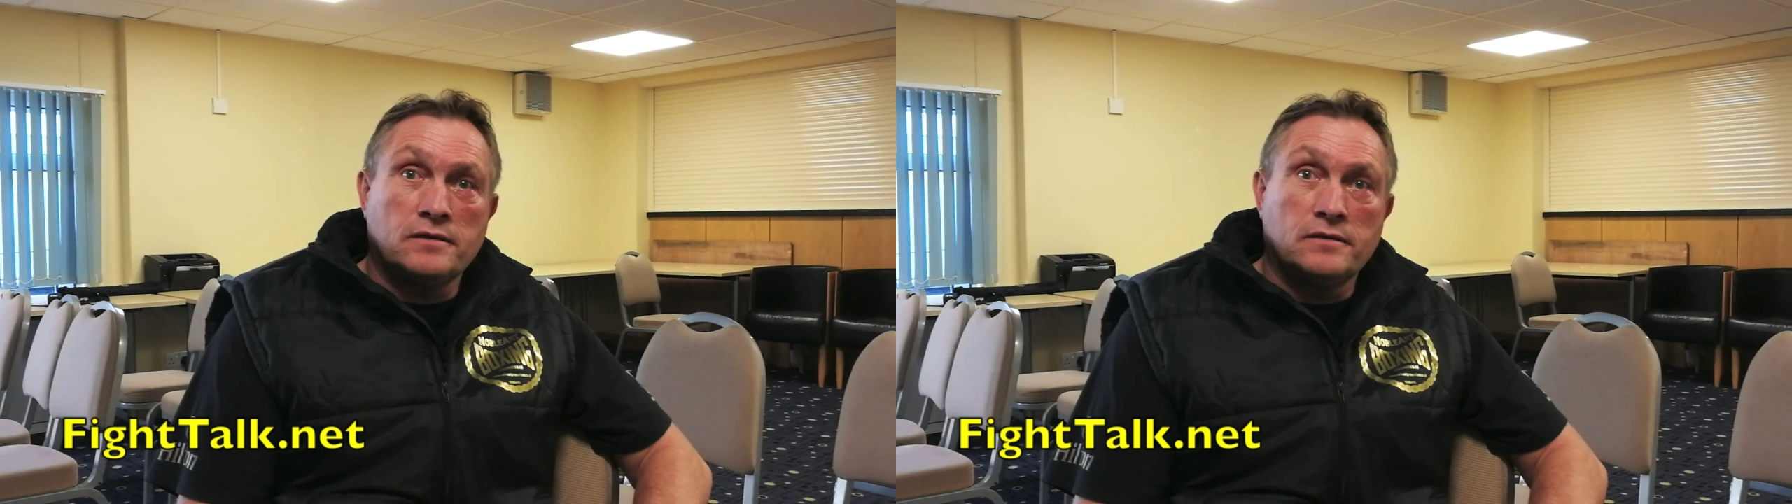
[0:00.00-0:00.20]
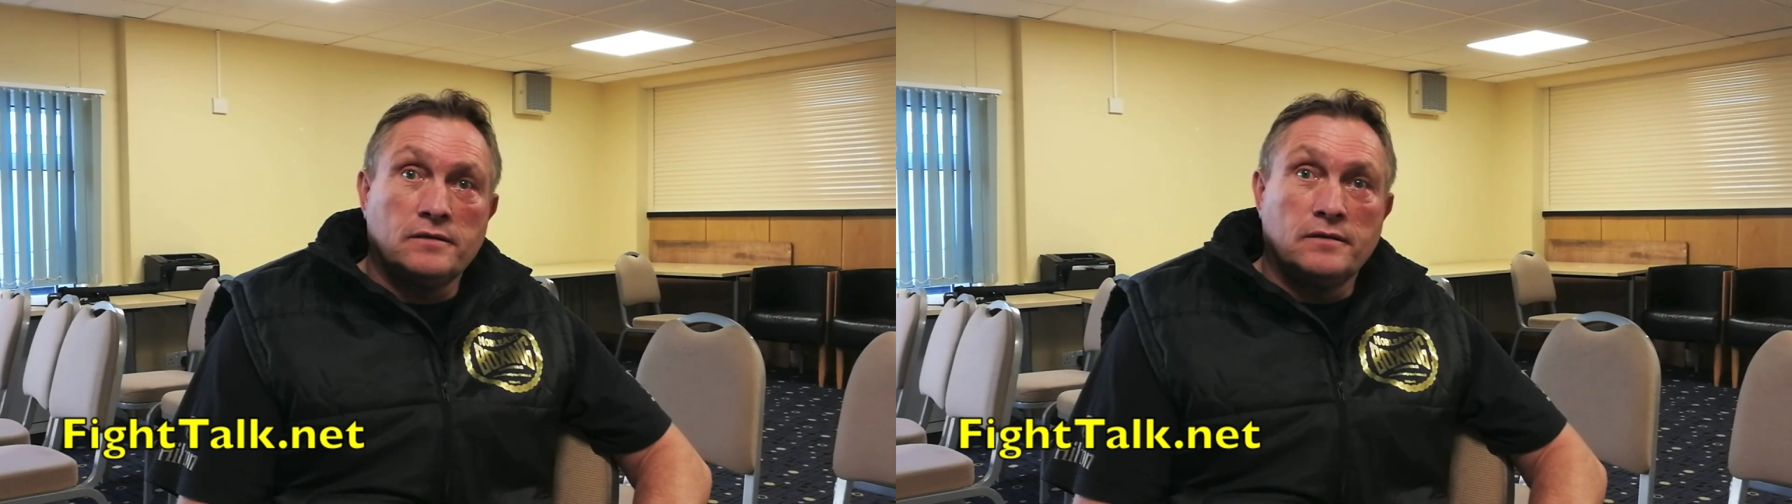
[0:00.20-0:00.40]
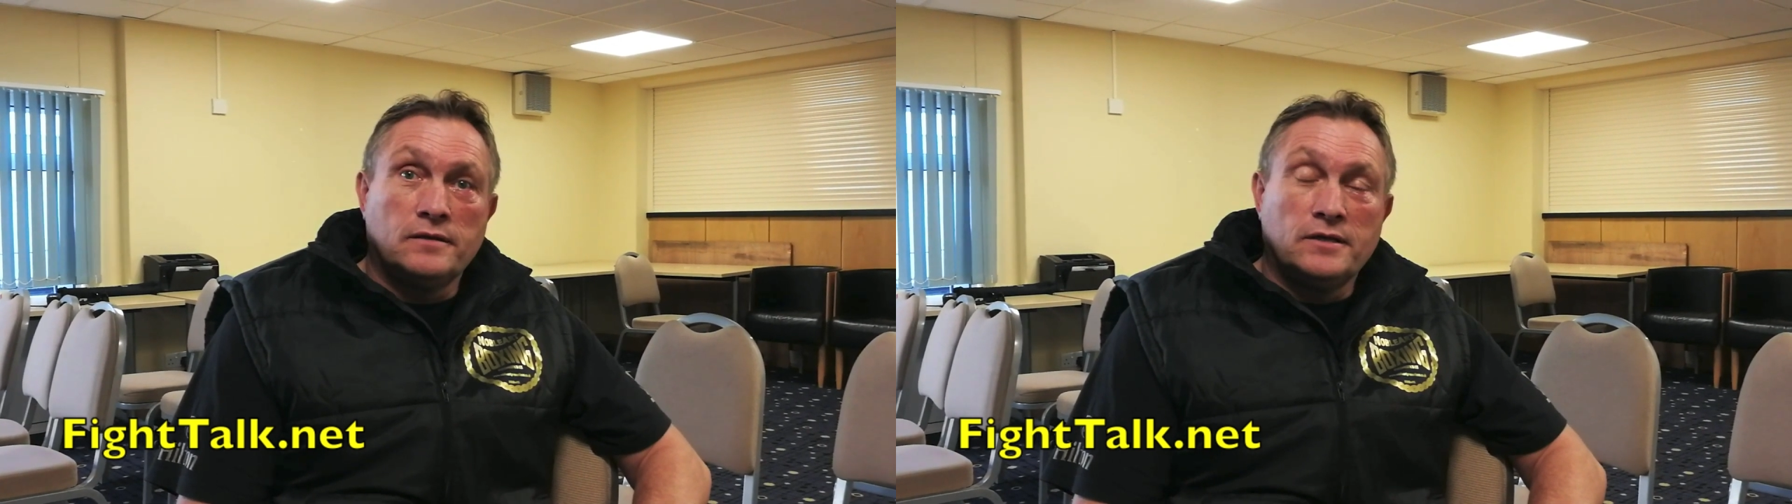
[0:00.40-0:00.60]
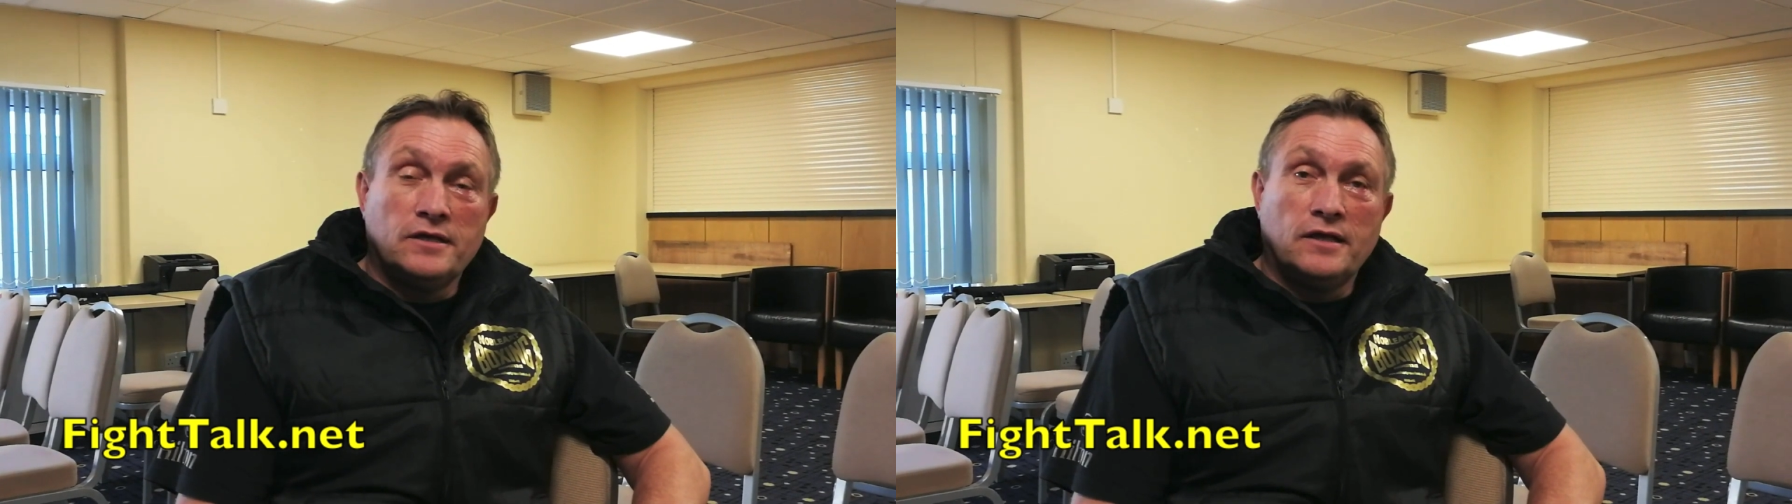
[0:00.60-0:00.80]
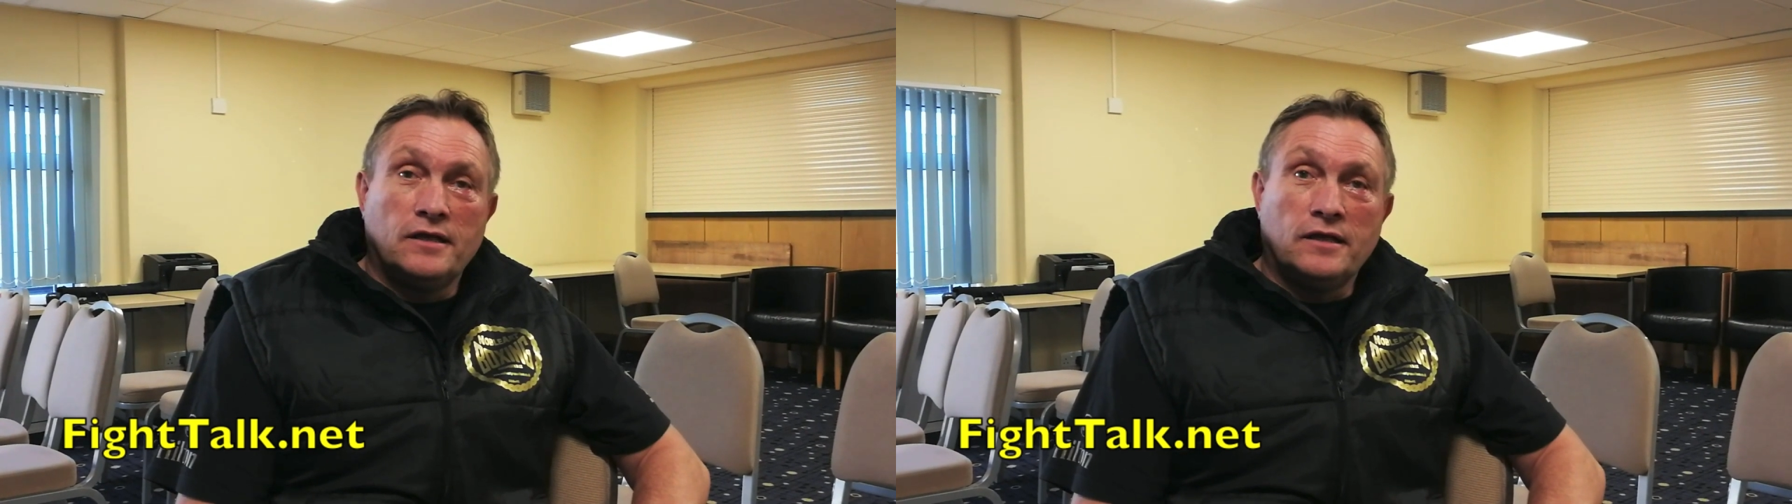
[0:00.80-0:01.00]
Yeah.
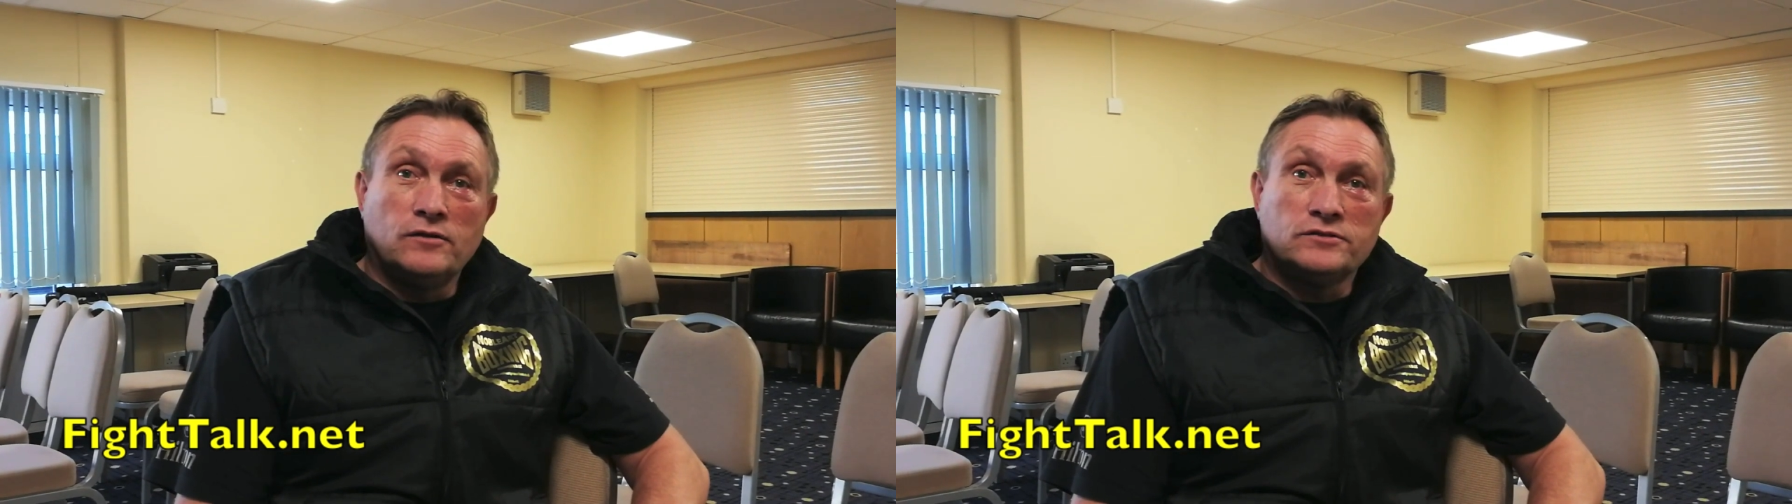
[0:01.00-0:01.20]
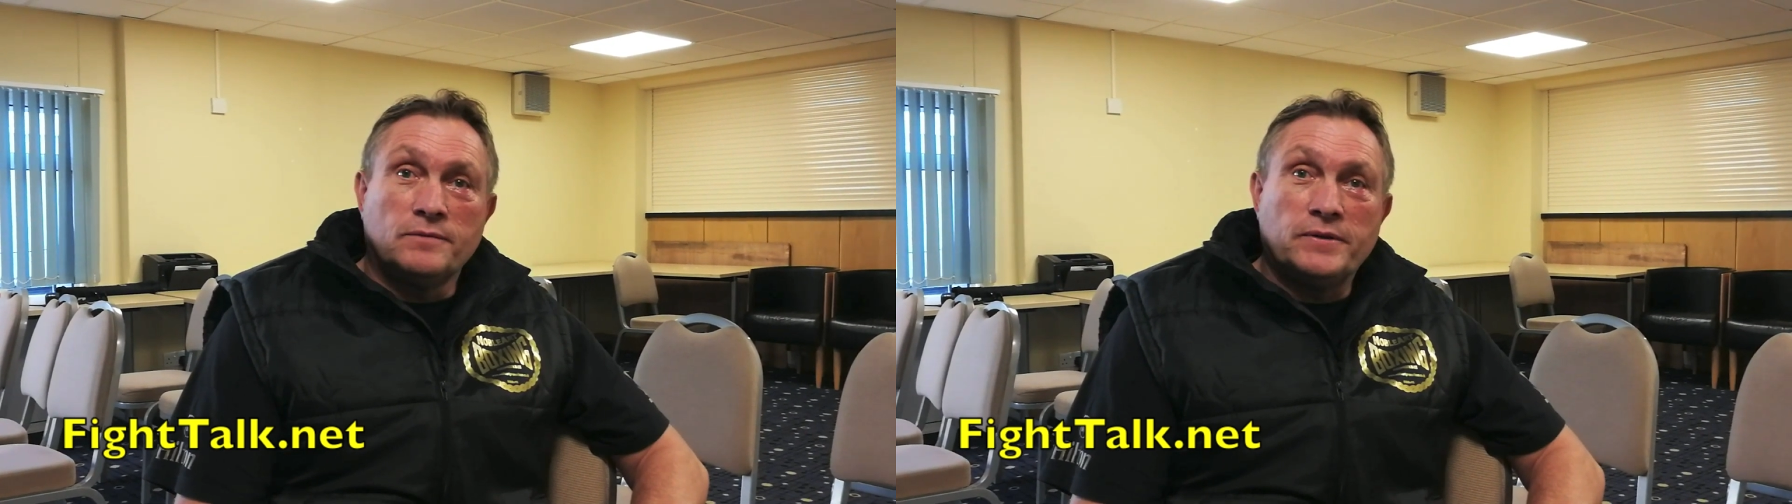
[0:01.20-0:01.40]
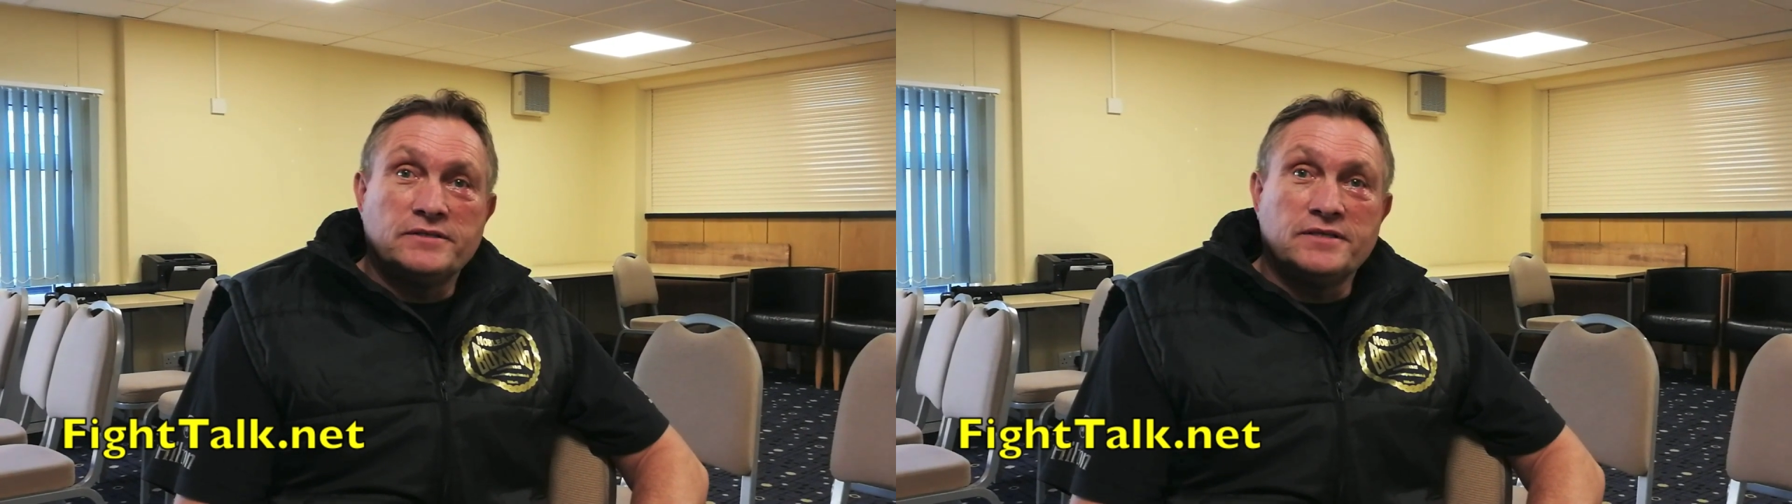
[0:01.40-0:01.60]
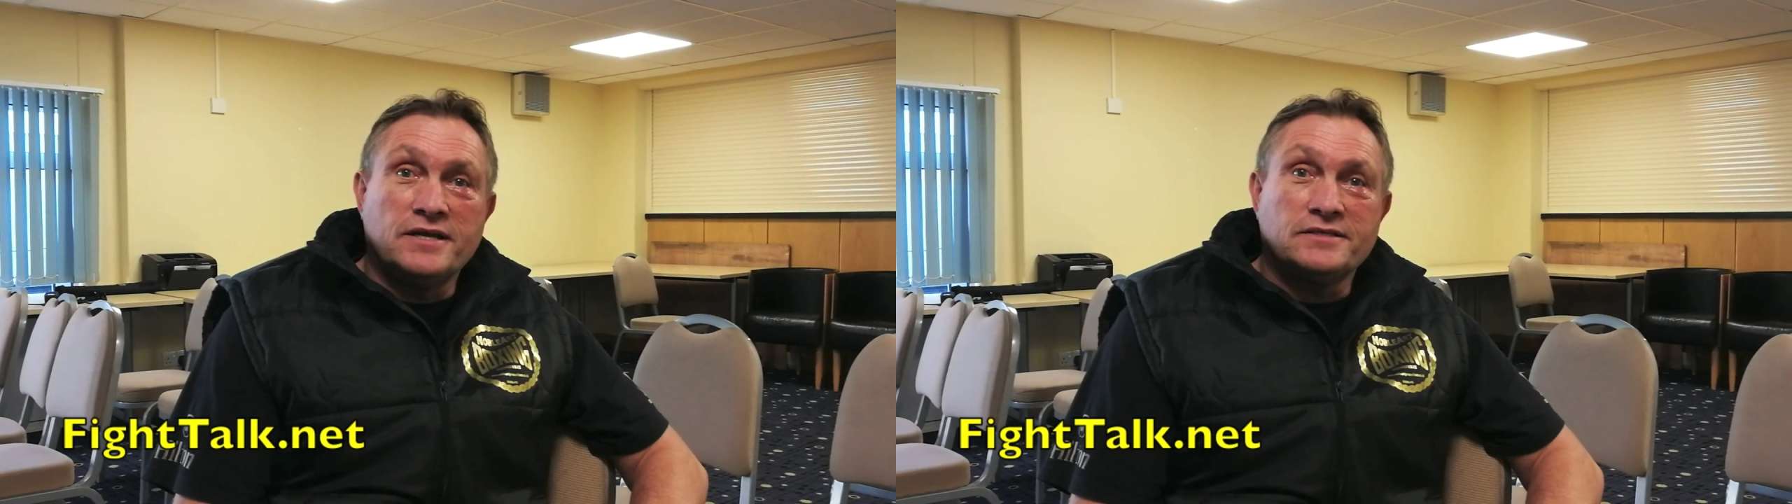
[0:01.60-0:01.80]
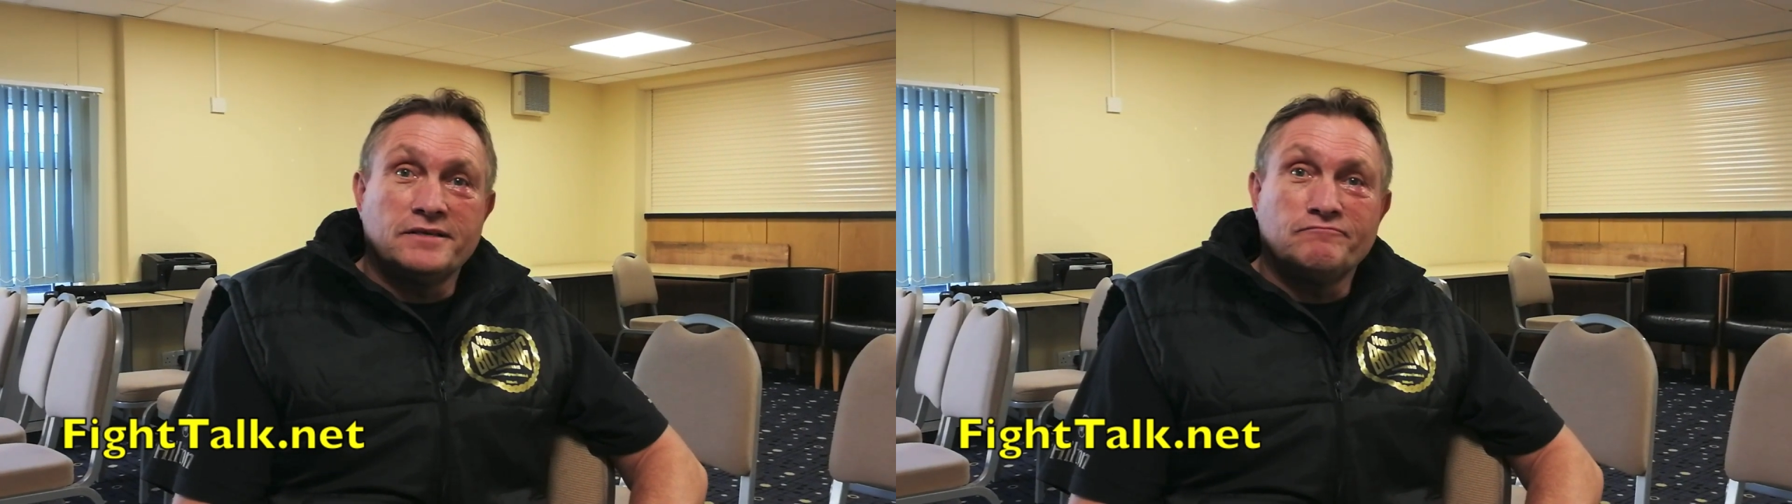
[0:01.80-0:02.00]
He looked
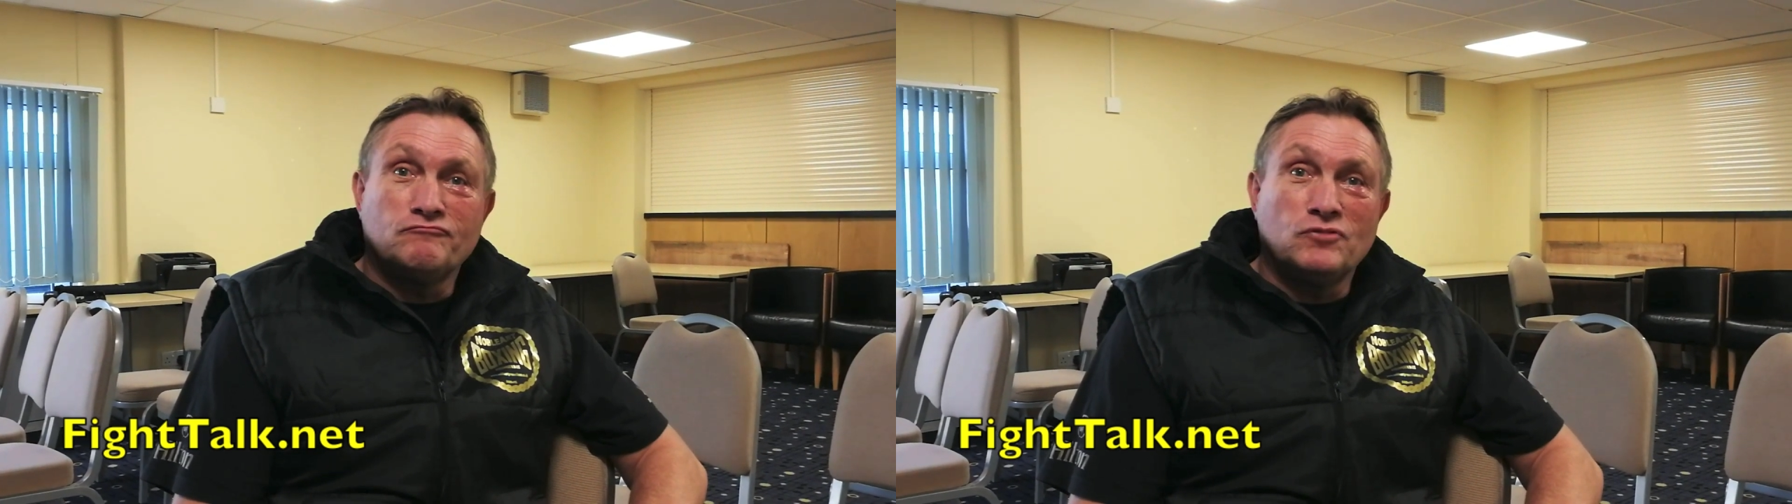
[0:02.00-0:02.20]
healthy as well.